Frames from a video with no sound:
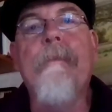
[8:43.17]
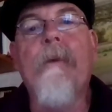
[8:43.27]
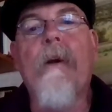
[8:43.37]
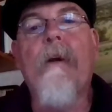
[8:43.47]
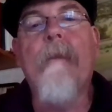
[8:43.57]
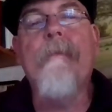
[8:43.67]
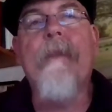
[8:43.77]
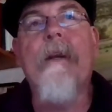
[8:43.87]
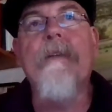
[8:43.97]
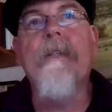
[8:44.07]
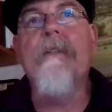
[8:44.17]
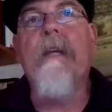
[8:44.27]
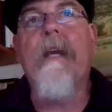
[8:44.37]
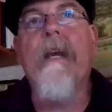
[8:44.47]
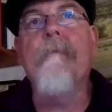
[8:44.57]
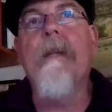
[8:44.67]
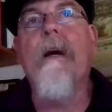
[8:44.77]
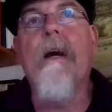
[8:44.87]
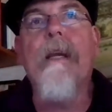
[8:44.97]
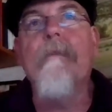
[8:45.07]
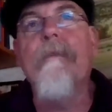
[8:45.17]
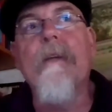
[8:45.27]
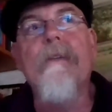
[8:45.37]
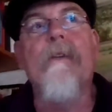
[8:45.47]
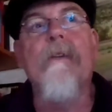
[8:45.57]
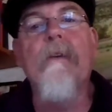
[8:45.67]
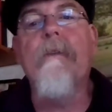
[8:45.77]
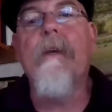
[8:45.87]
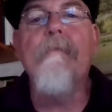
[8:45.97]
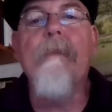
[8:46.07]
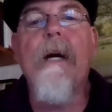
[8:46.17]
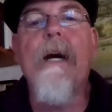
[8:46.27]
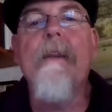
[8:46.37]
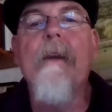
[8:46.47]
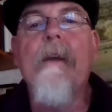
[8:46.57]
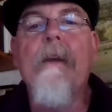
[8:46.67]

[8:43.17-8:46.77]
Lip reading: people go up there just to camp and hike and fish and do things, but